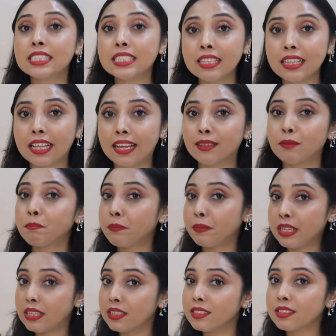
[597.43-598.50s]
Till then,
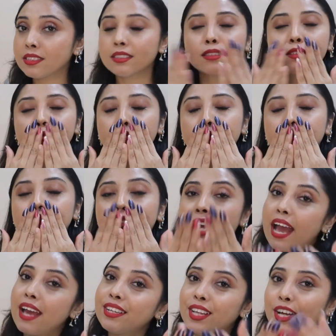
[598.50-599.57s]
peace
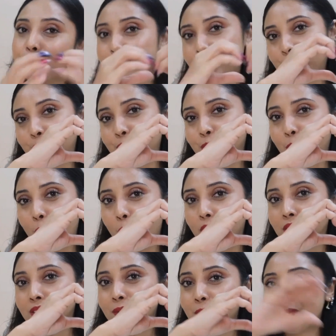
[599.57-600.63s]
and love to you
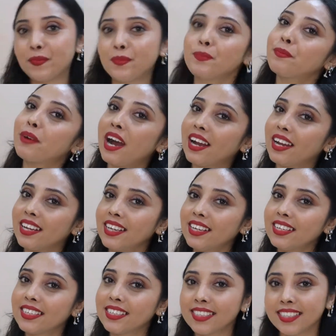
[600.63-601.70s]
all. Bye.